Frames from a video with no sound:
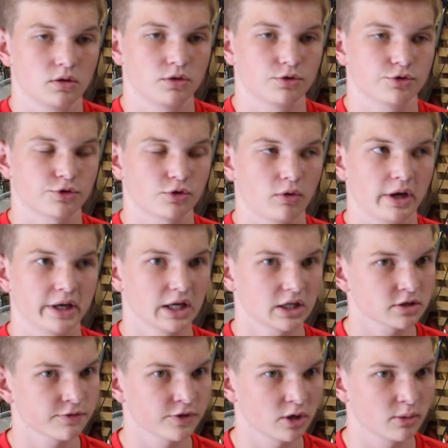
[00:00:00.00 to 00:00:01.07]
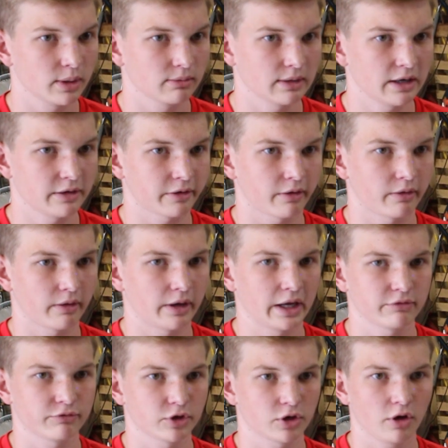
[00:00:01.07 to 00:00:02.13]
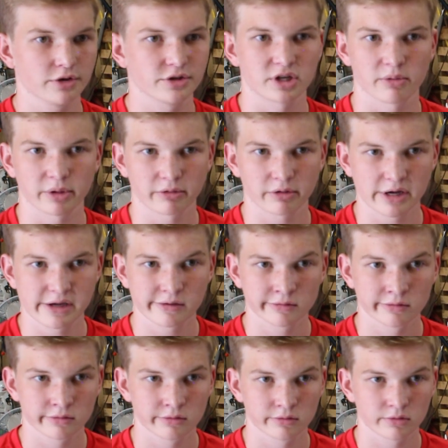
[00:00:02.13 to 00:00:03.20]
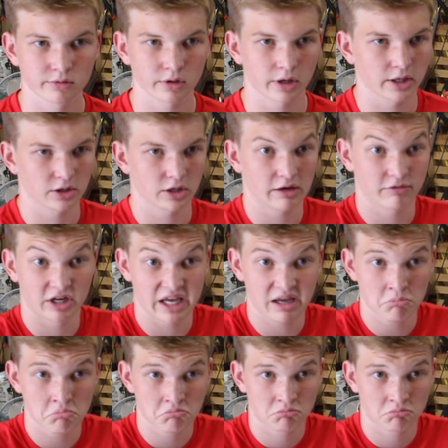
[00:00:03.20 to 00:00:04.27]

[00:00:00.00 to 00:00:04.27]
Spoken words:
So I guess if you're gonna be around now, I have to call you something, right? Like, do you have a name?